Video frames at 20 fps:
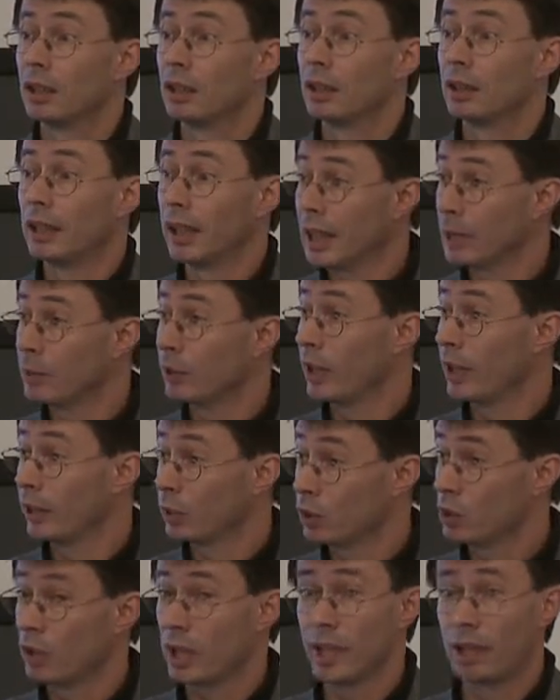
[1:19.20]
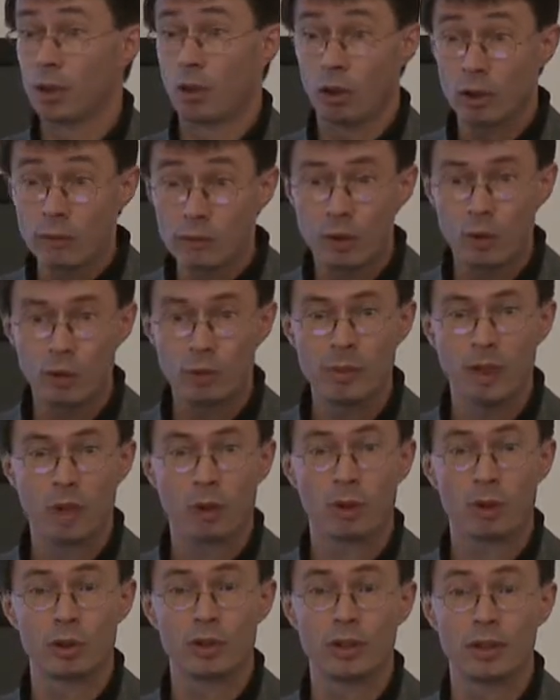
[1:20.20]
Then I would like to thank all of you
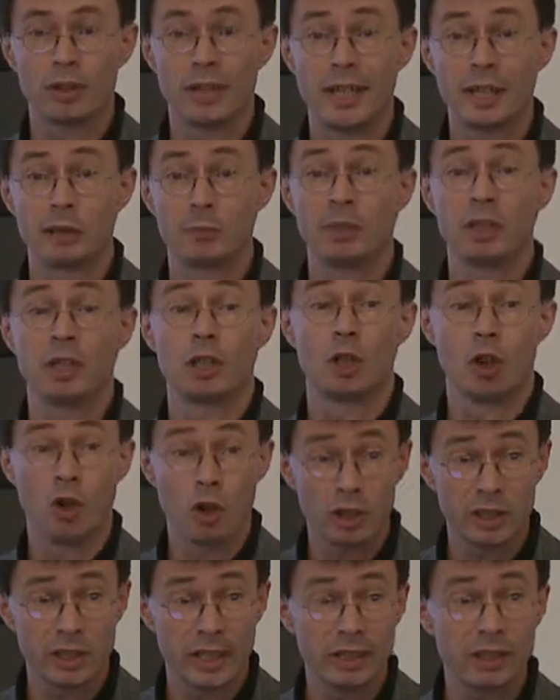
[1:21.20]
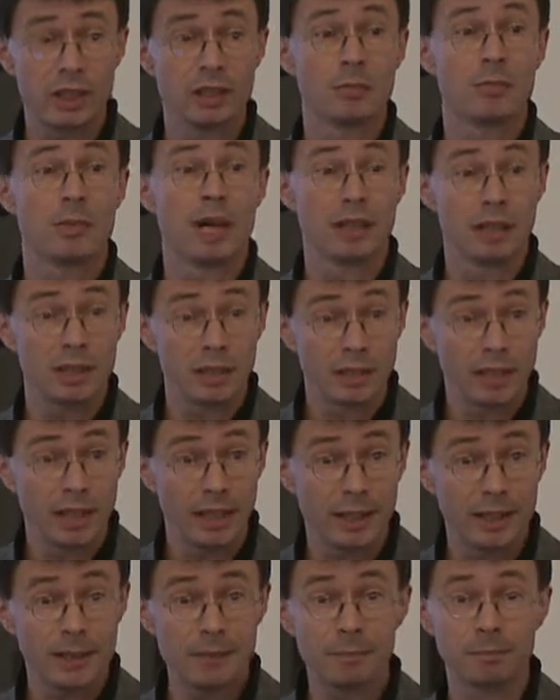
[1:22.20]
because it has been a long day, a demanding
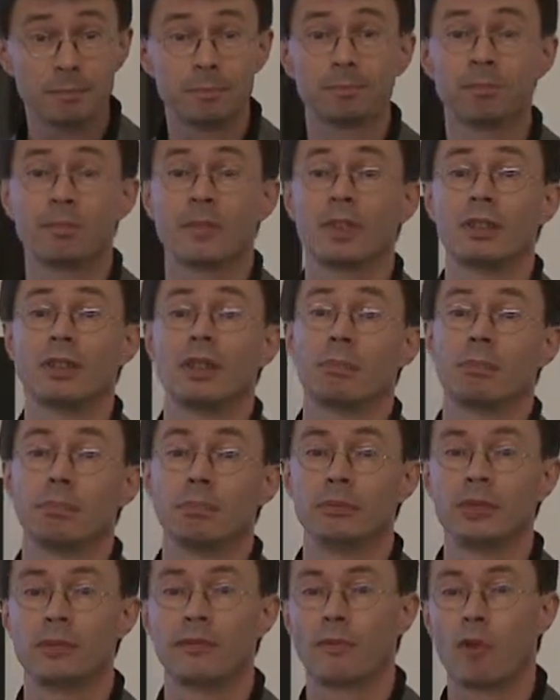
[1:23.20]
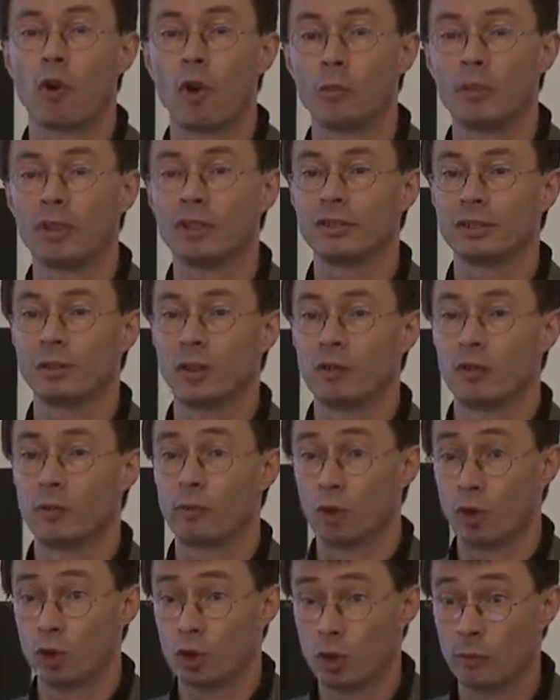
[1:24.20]
day. The format of the
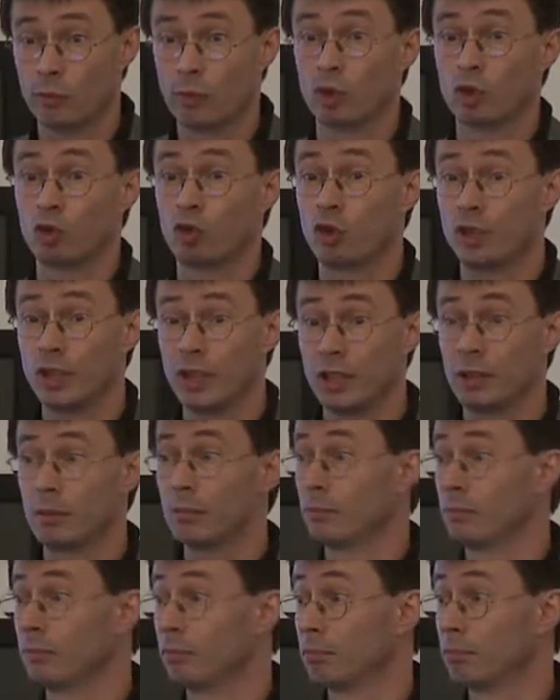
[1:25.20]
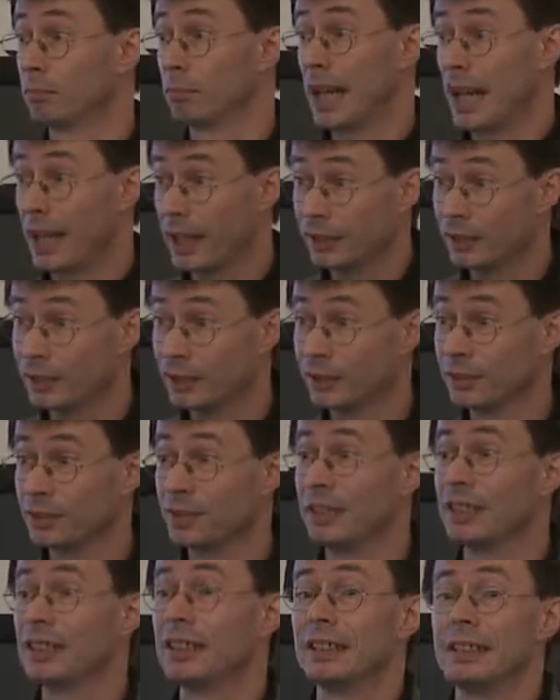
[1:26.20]
workshop was really packed.
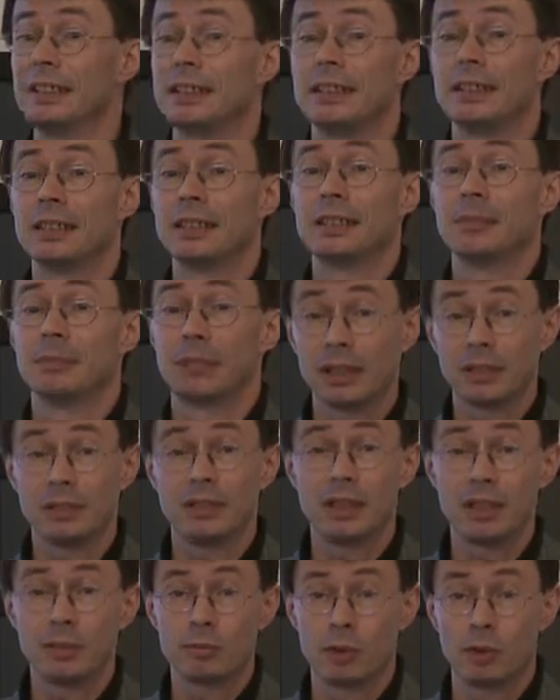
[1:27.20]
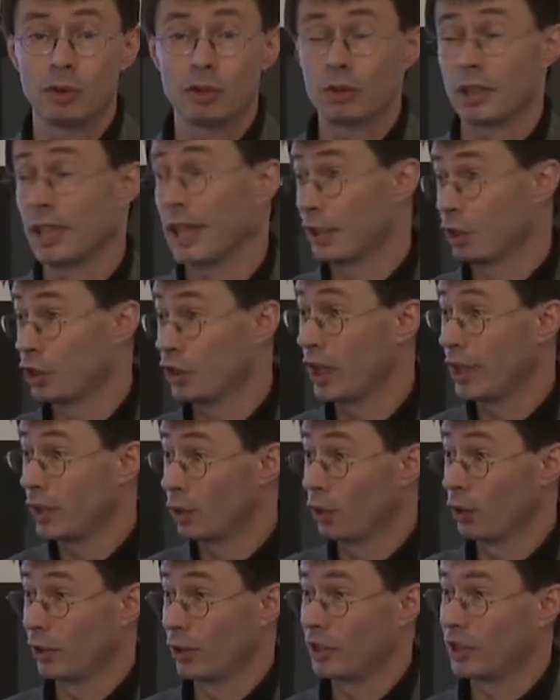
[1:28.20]
But this was, as Jane
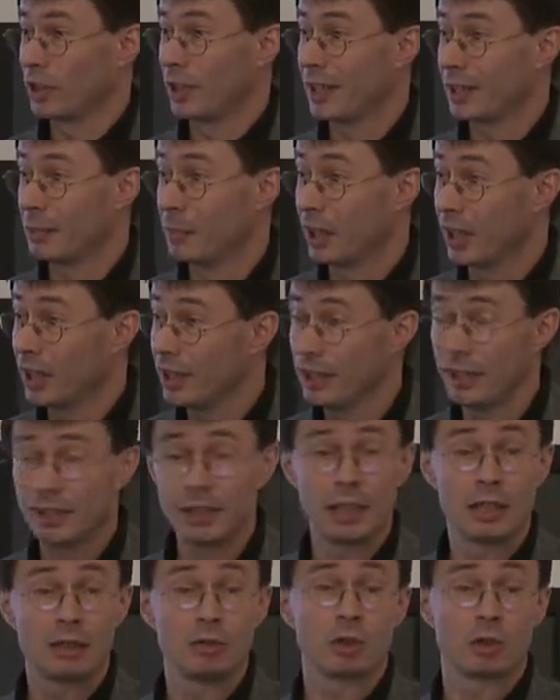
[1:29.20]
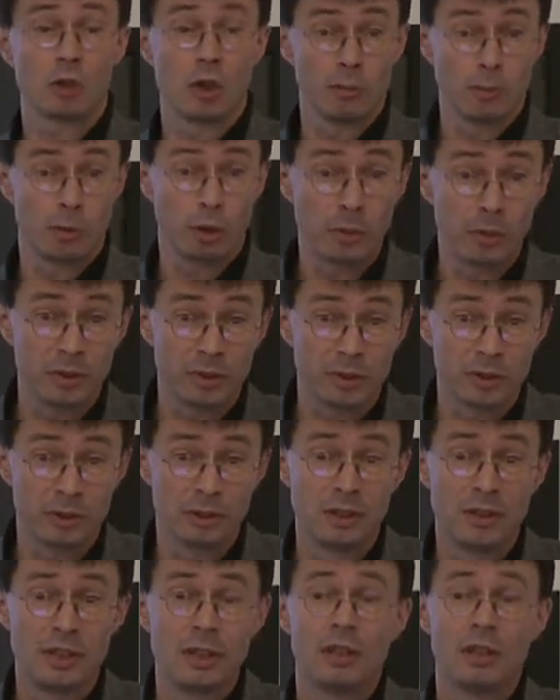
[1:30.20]
already said at the beginning, this was on purpose.